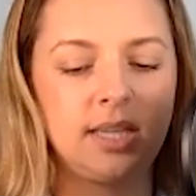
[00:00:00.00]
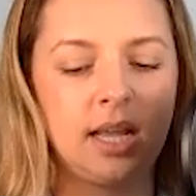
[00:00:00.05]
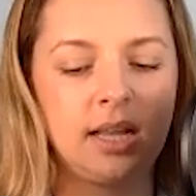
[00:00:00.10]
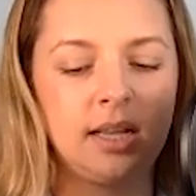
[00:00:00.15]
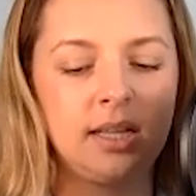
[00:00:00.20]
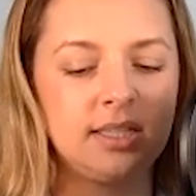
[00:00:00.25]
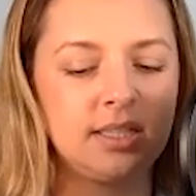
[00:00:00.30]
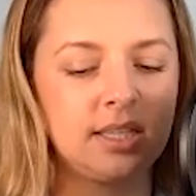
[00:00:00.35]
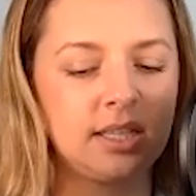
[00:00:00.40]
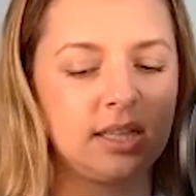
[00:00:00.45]

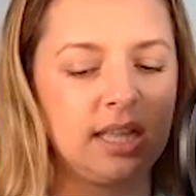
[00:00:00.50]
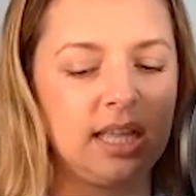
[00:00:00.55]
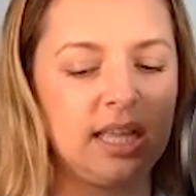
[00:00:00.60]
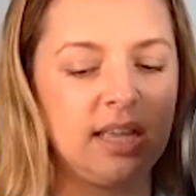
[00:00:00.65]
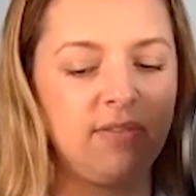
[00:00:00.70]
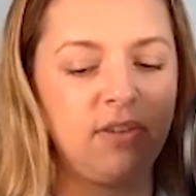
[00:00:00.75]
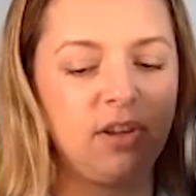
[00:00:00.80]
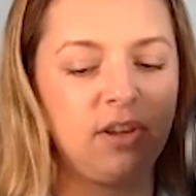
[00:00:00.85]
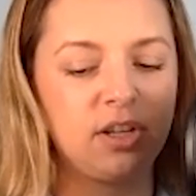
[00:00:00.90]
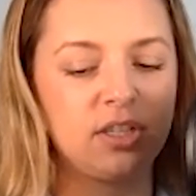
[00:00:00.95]
Tell it to
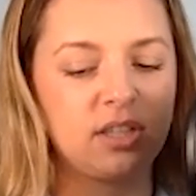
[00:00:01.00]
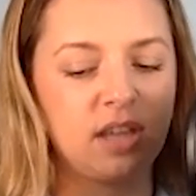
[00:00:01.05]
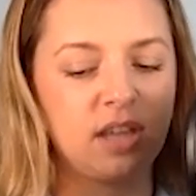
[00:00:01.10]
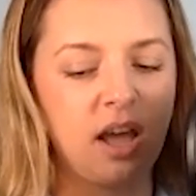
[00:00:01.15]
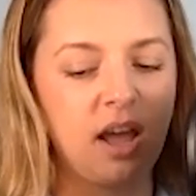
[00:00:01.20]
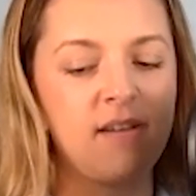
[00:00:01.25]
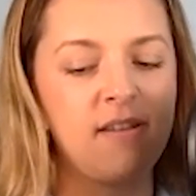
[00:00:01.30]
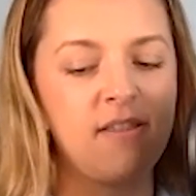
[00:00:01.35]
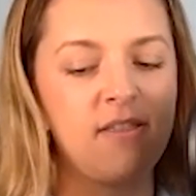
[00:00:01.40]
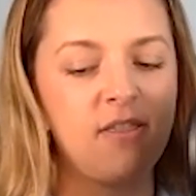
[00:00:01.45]
leave your
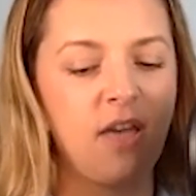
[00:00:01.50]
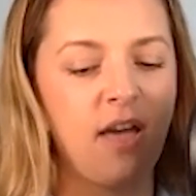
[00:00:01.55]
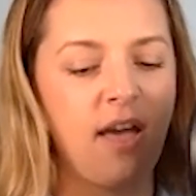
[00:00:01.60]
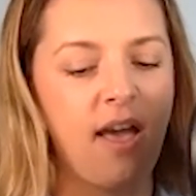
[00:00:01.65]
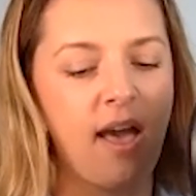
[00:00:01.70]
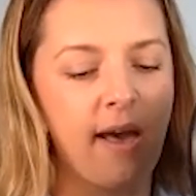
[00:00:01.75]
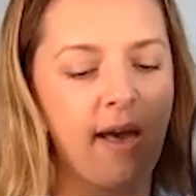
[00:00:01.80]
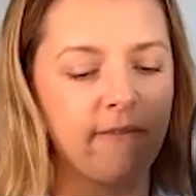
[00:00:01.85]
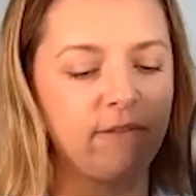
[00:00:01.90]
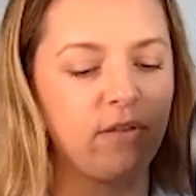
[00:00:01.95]
son
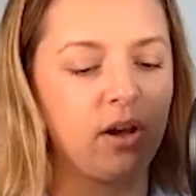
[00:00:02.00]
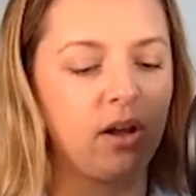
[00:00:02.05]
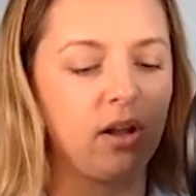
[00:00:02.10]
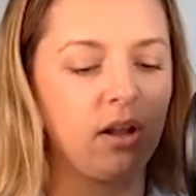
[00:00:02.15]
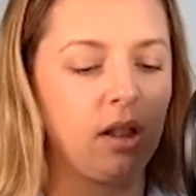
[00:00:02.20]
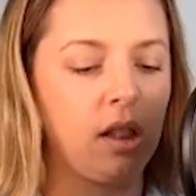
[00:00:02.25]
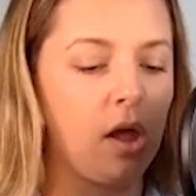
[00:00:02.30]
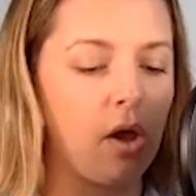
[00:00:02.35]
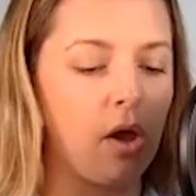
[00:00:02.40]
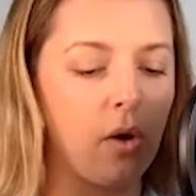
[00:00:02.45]
the F
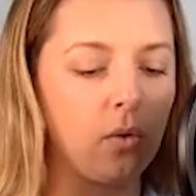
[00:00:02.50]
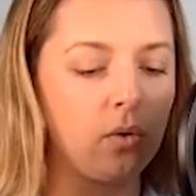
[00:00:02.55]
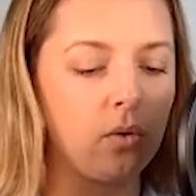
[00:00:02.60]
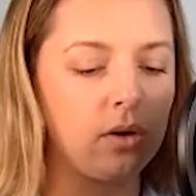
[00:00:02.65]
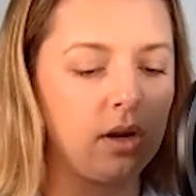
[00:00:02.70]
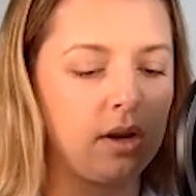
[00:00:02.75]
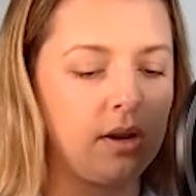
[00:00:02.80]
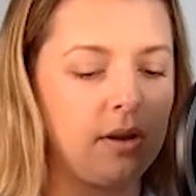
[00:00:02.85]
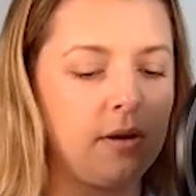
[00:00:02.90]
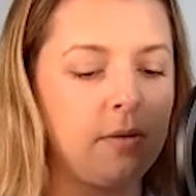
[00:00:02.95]

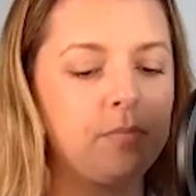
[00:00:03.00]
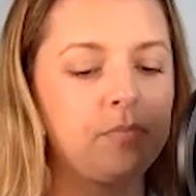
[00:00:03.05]
alone.